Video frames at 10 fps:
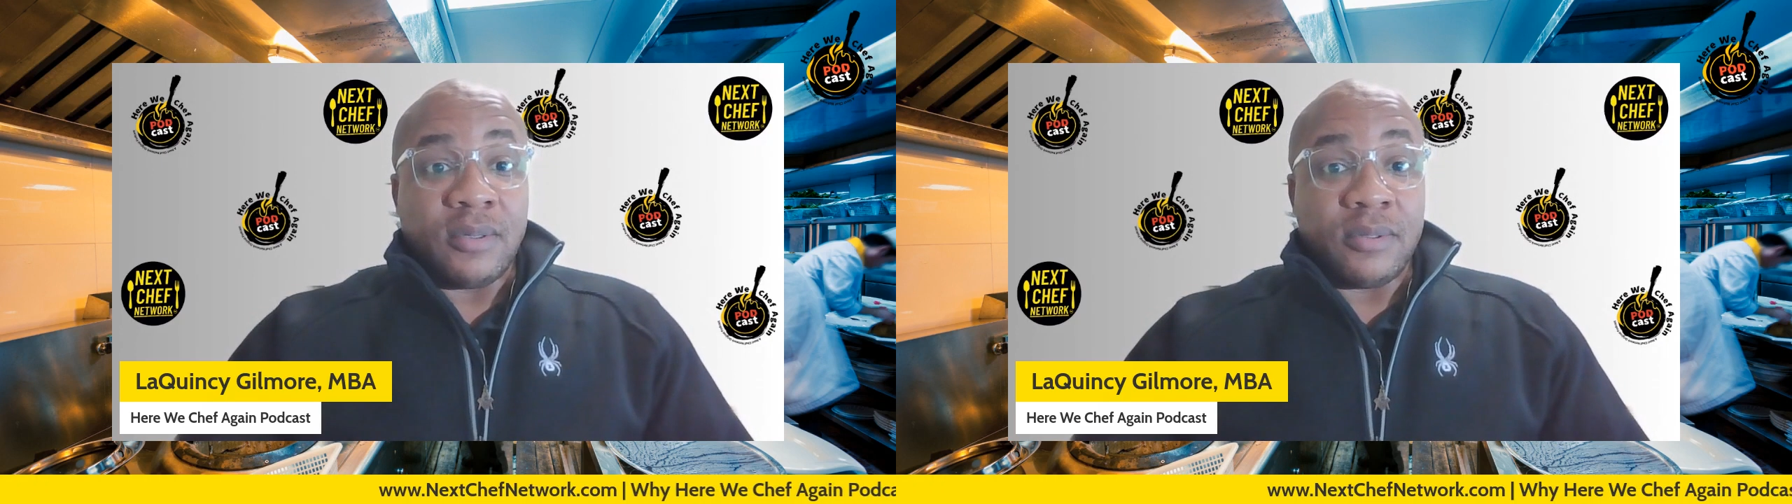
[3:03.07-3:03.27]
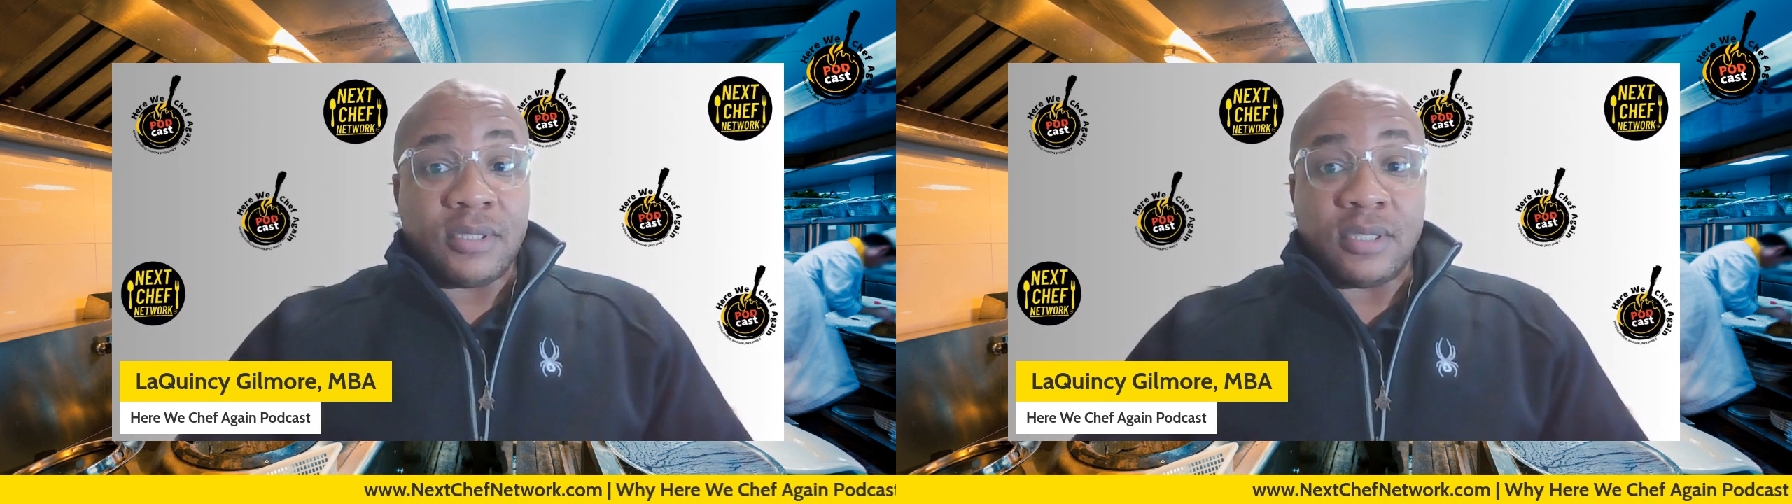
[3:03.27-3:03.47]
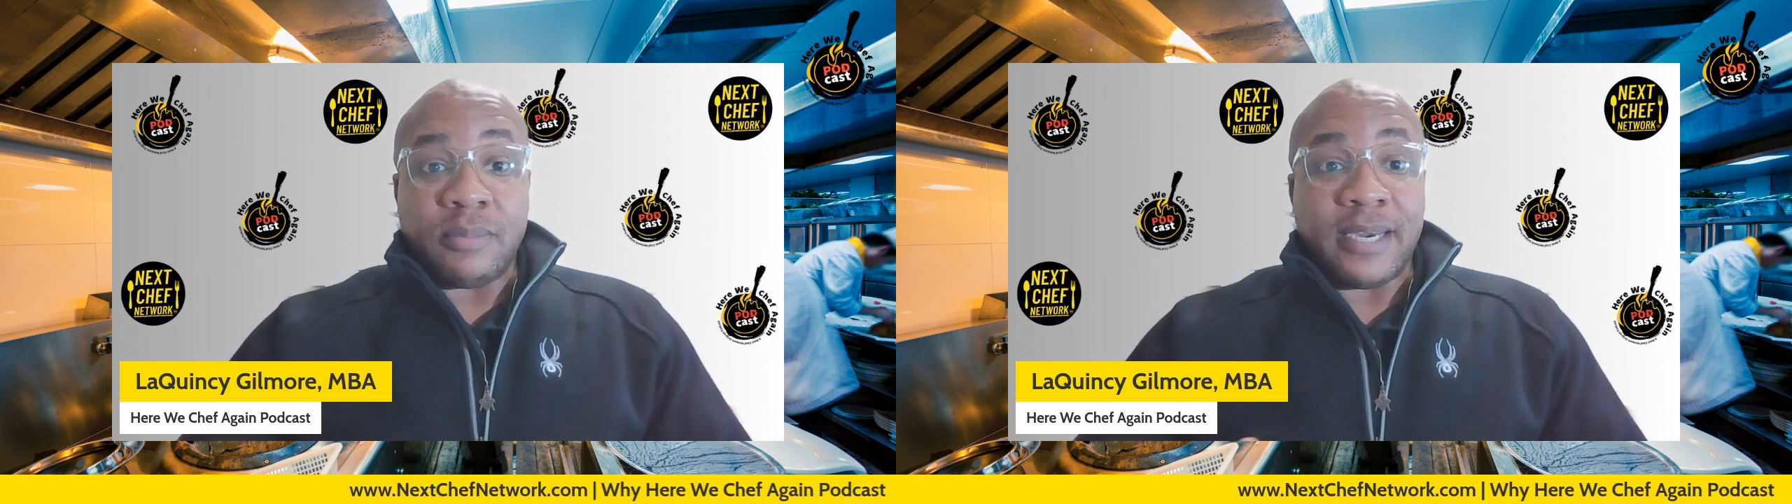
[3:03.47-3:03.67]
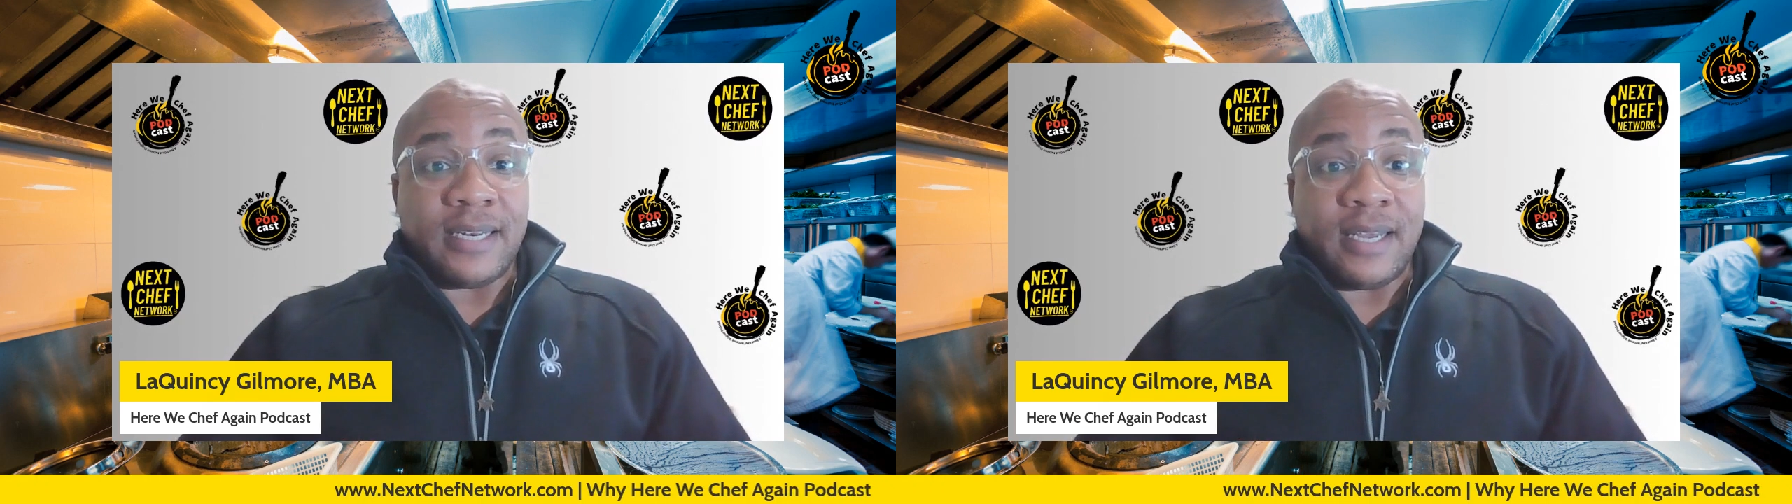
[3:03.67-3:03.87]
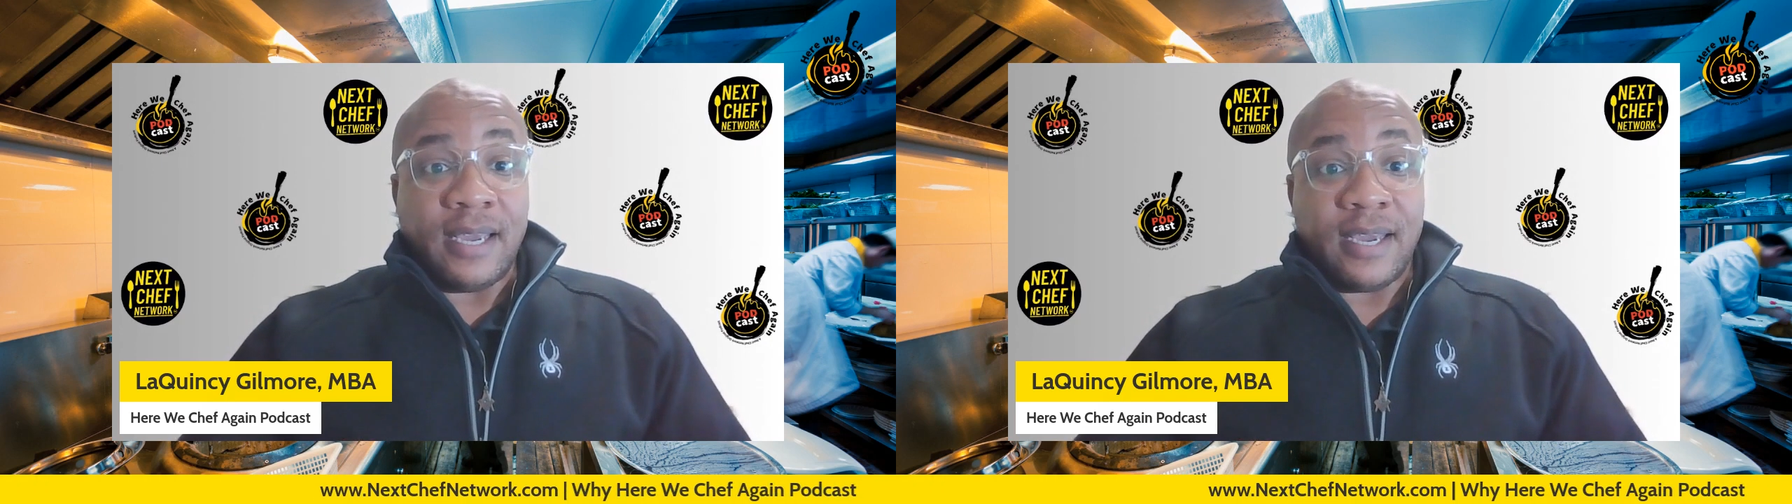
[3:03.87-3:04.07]
Somebody
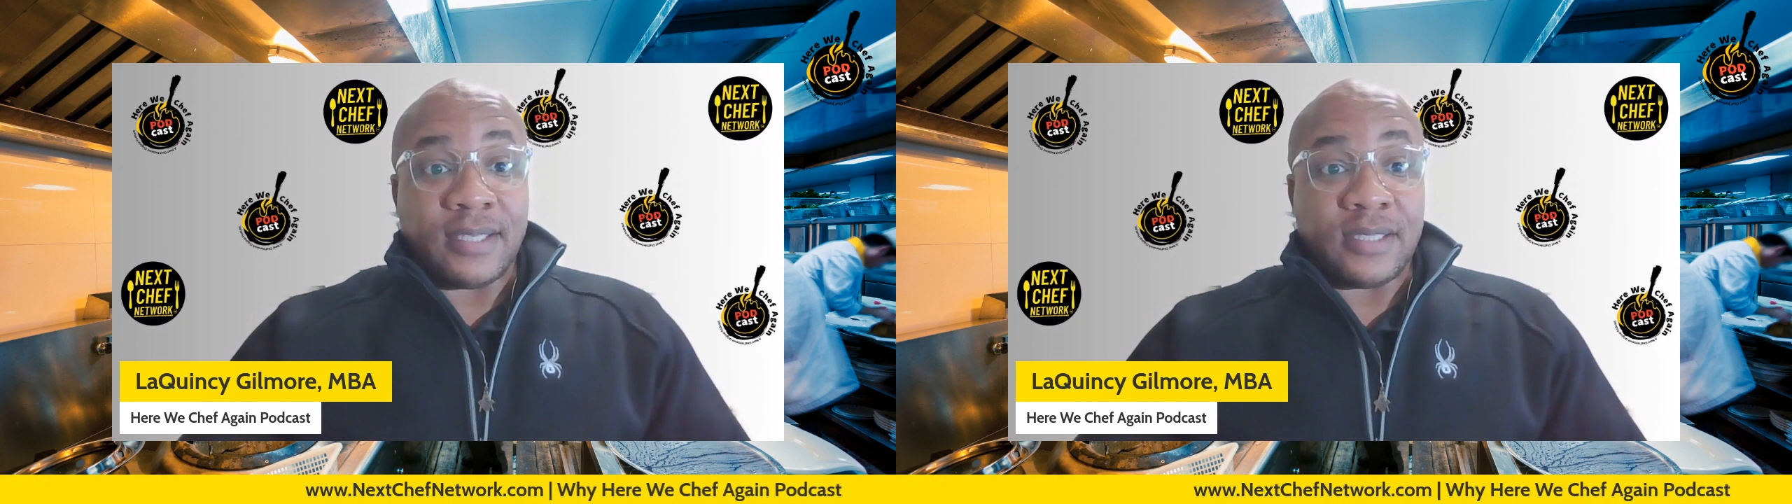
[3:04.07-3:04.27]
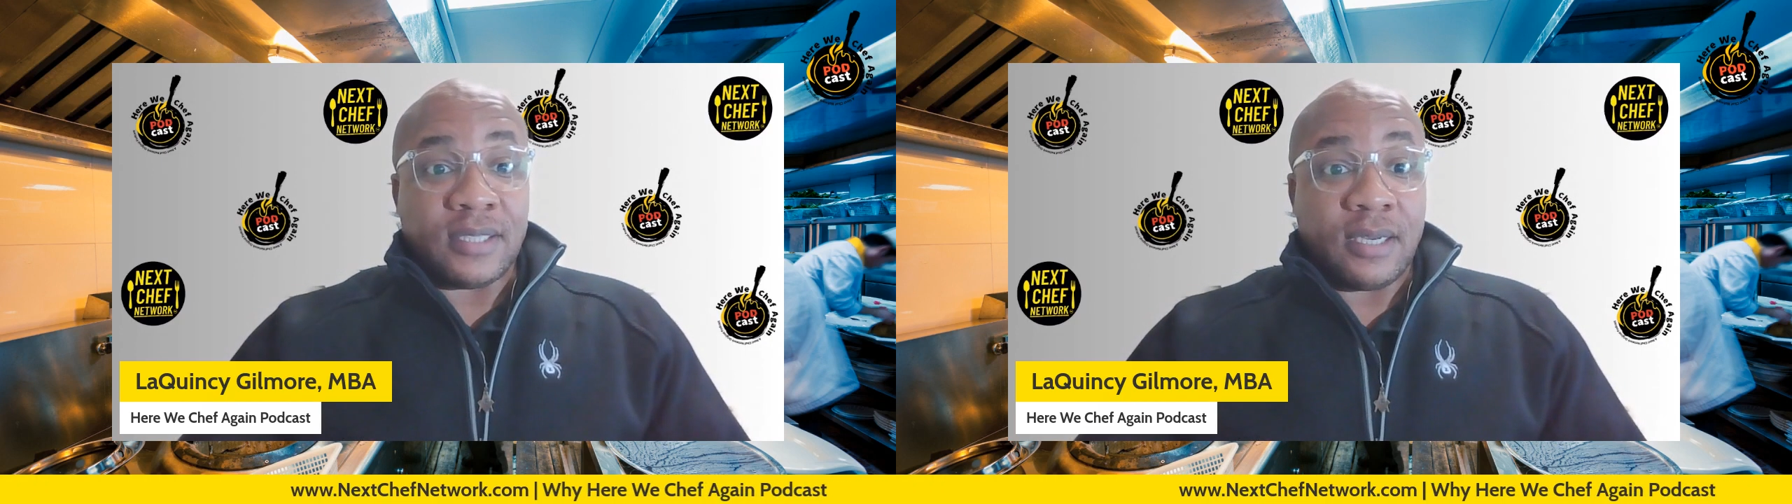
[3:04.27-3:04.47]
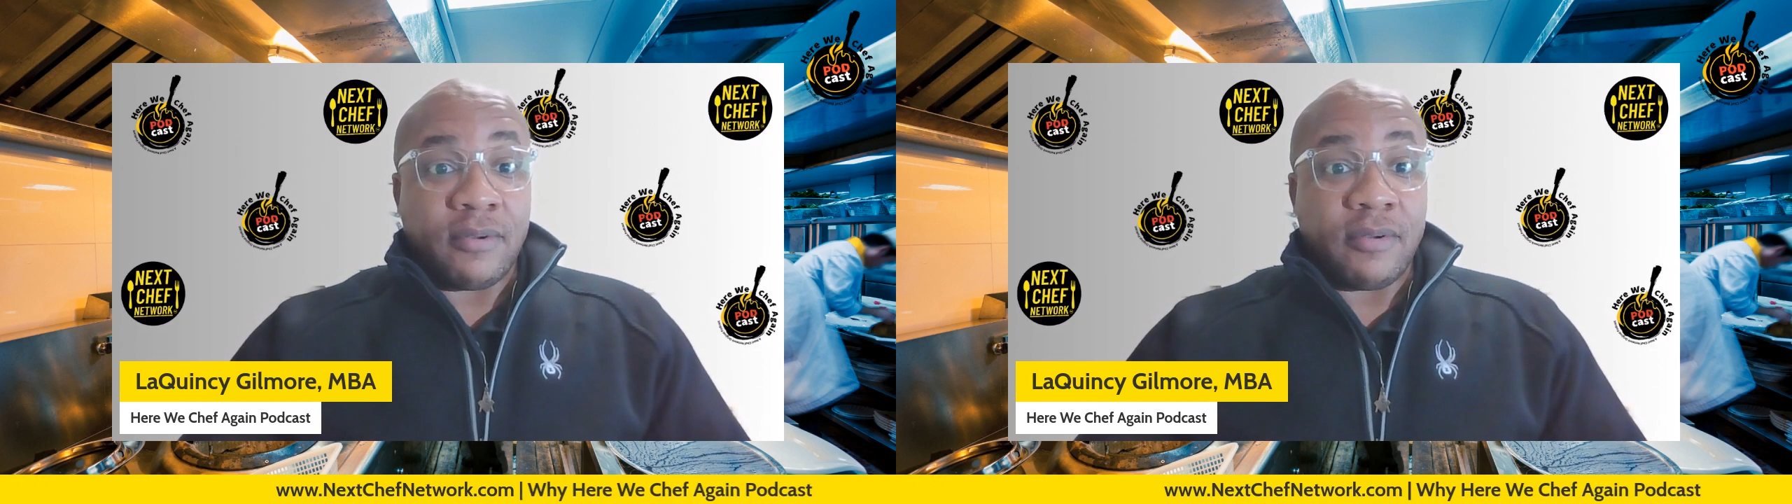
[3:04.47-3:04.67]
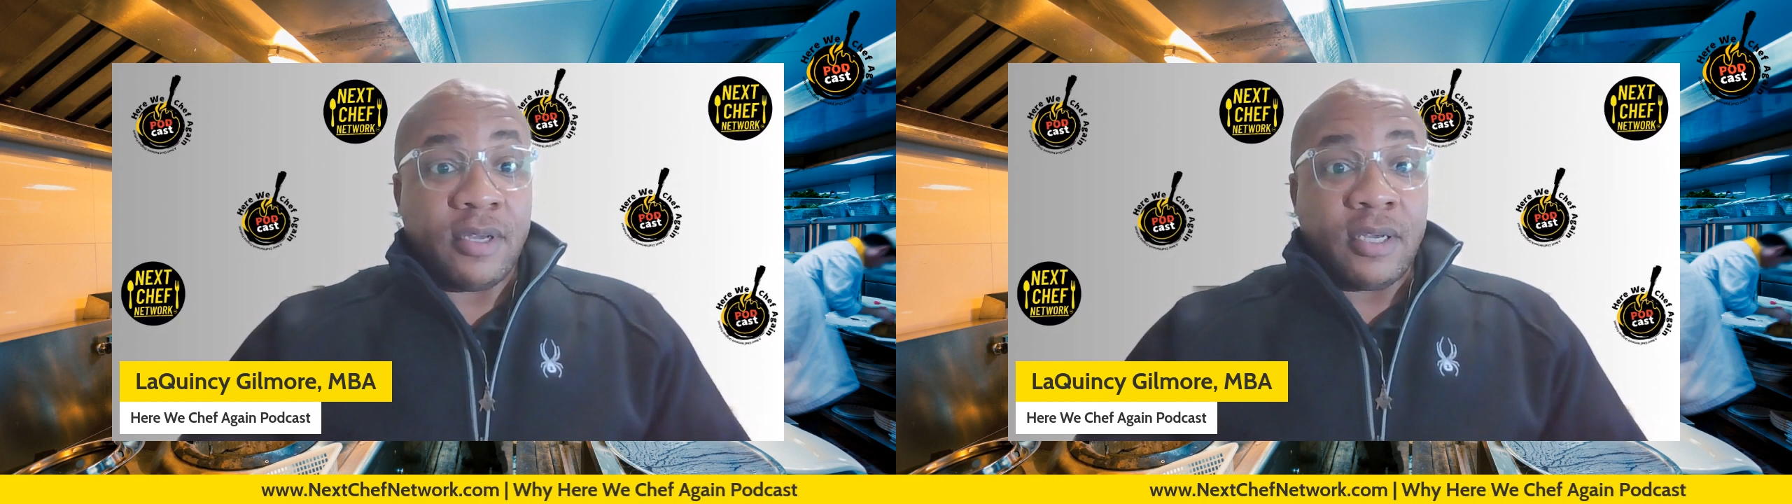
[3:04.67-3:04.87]
that has, say,